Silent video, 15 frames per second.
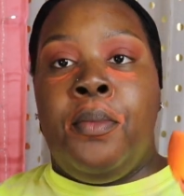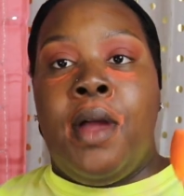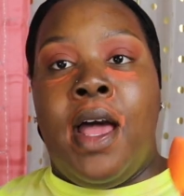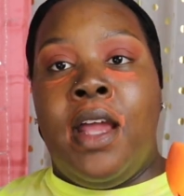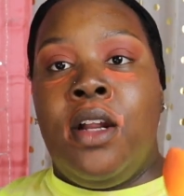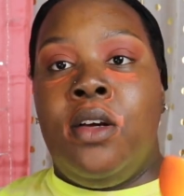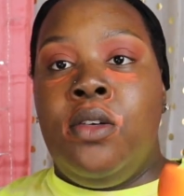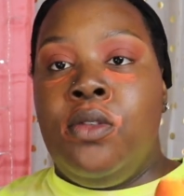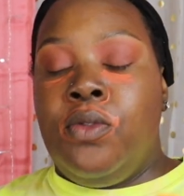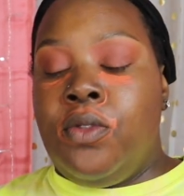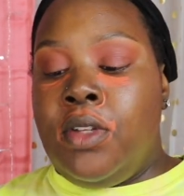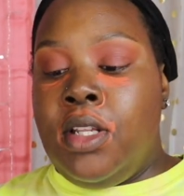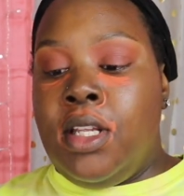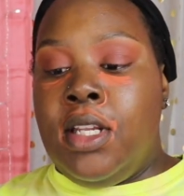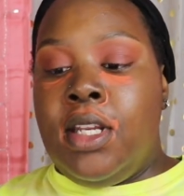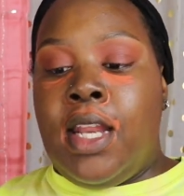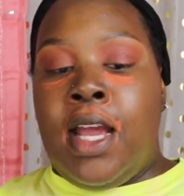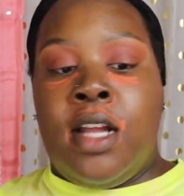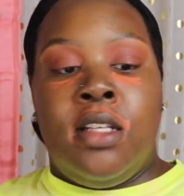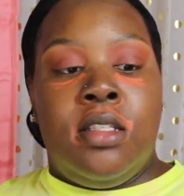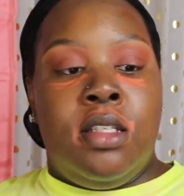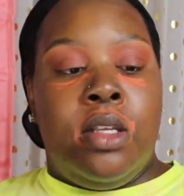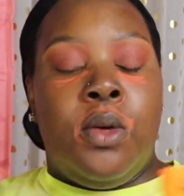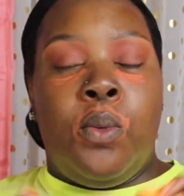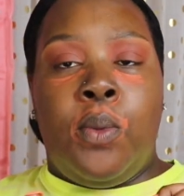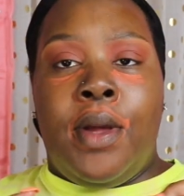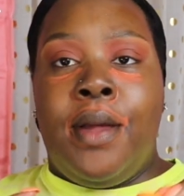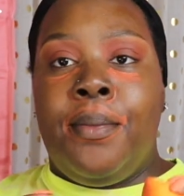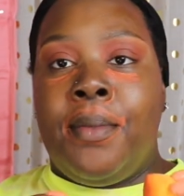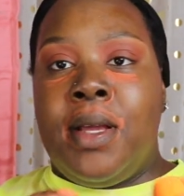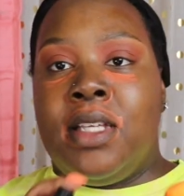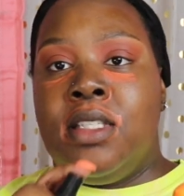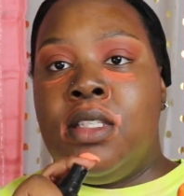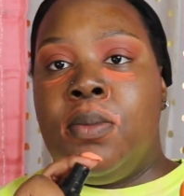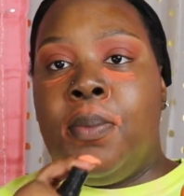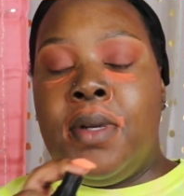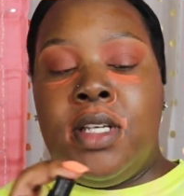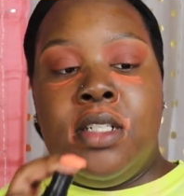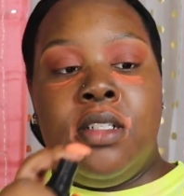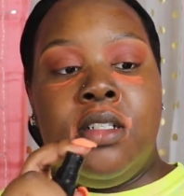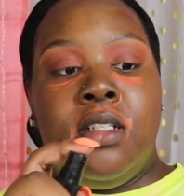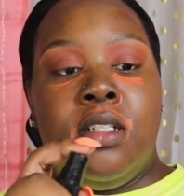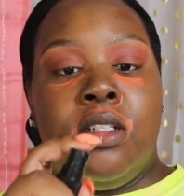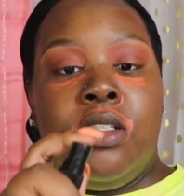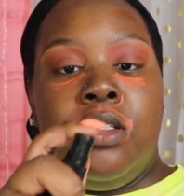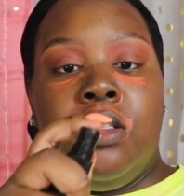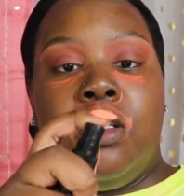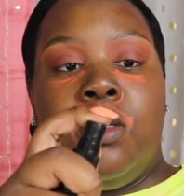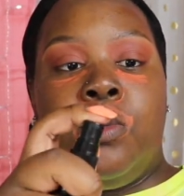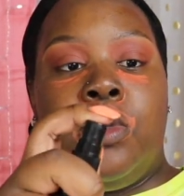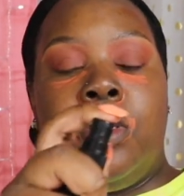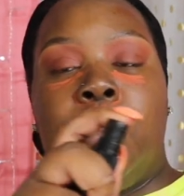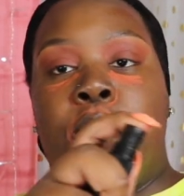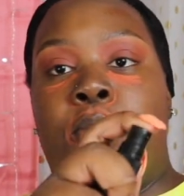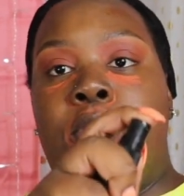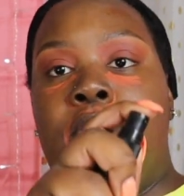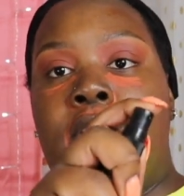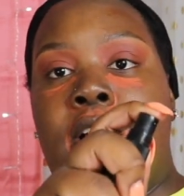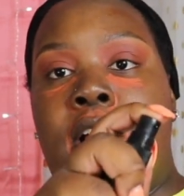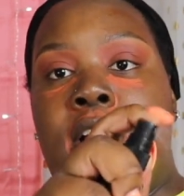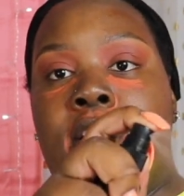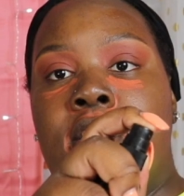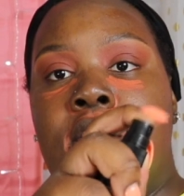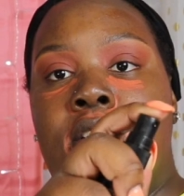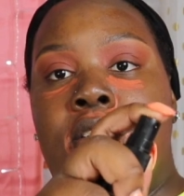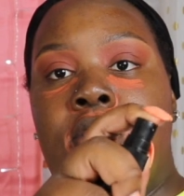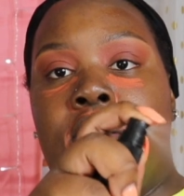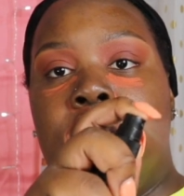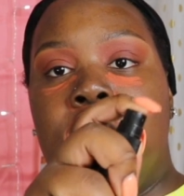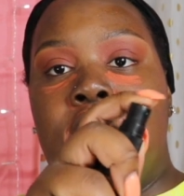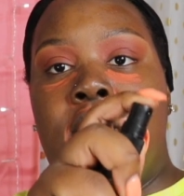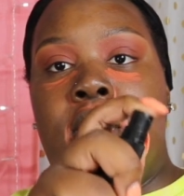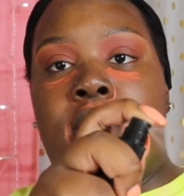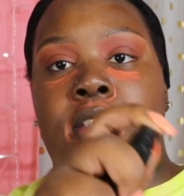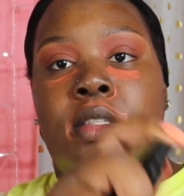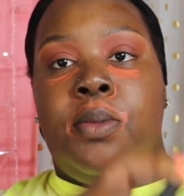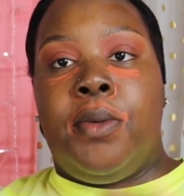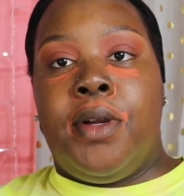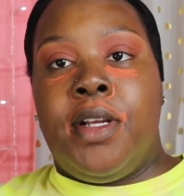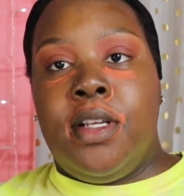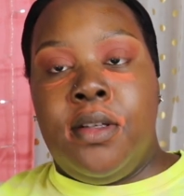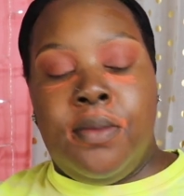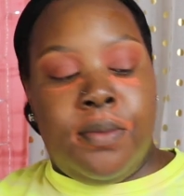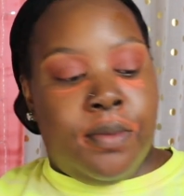I don't really like to wet my sponge with the water. I just use the setting spray.